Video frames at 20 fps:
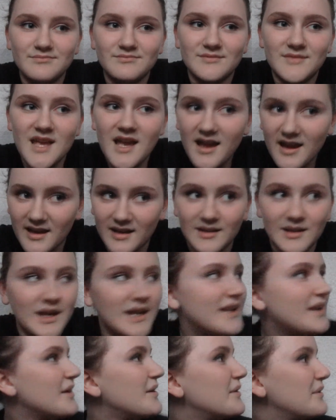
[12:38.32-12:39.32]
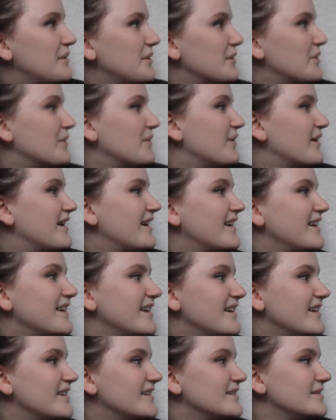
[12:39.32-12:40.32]
yeah, I don't know.
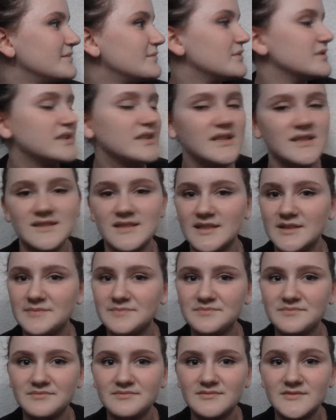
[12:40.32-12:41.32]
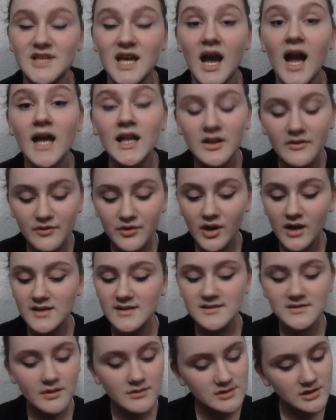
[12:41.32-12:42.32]
What was I gonna say? Yeah, I love you
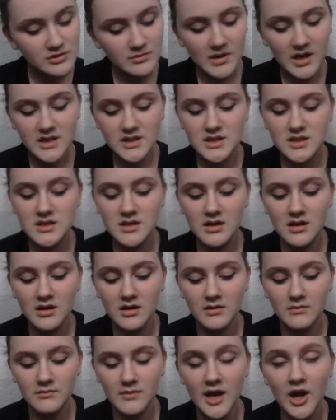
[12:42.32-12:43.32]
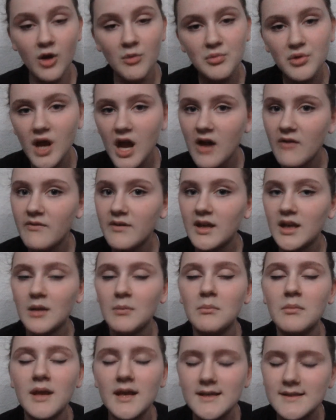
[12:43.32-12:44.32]
guys so, so much. I hope you're having an
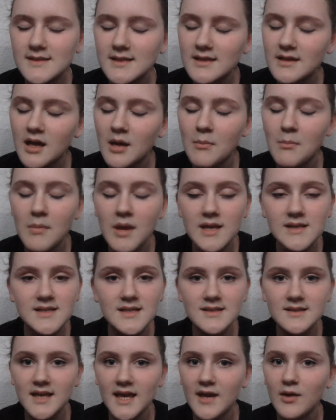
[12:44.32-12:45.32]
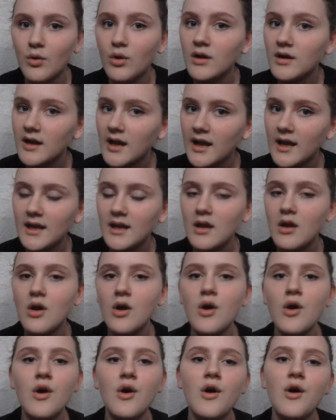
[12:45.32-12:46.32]
amazing, amazing day or night
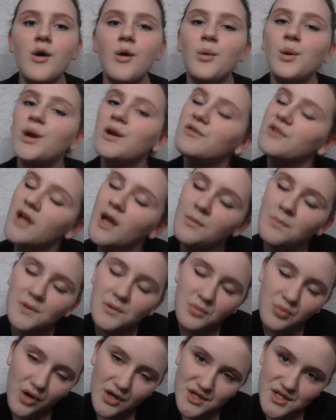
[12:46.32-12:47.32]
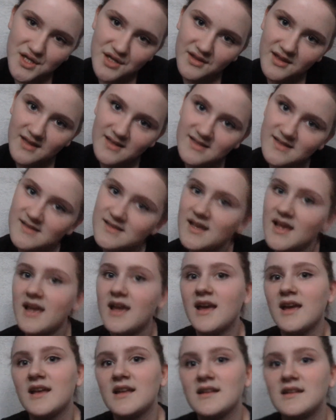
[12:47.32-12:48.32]
whenever you happen to be watching this.
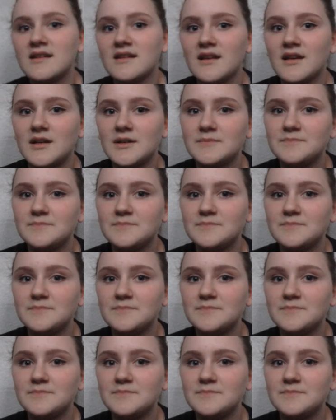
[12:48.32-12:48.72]
And